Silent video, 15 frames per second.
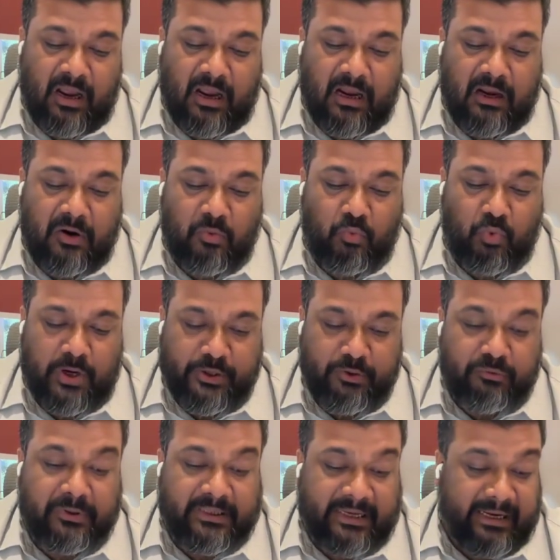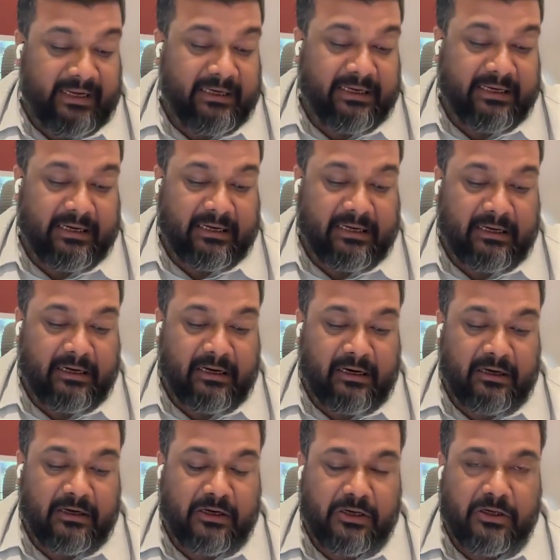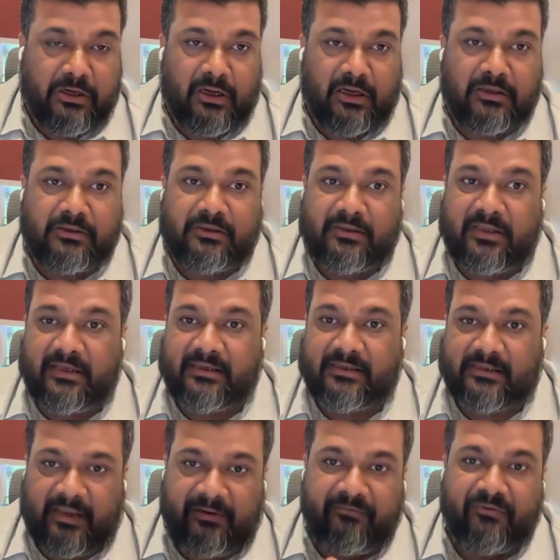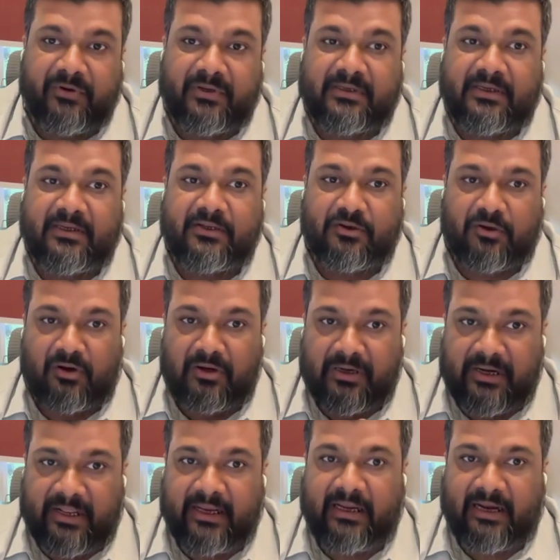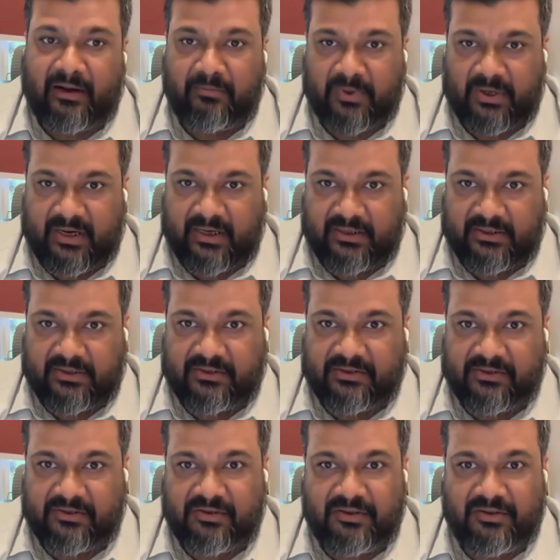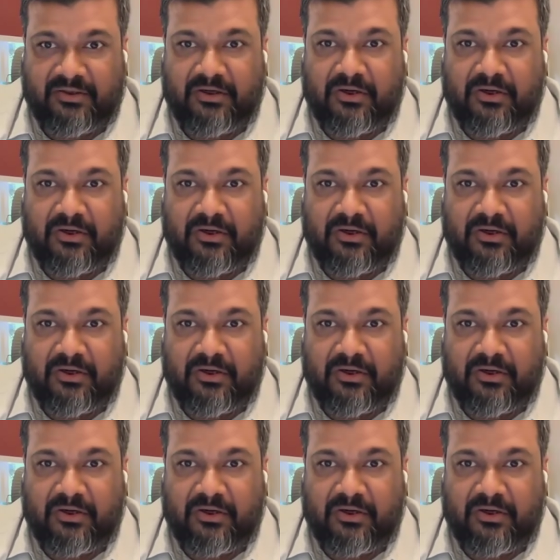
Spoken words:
What do you think? Does this emphasis on decarbonization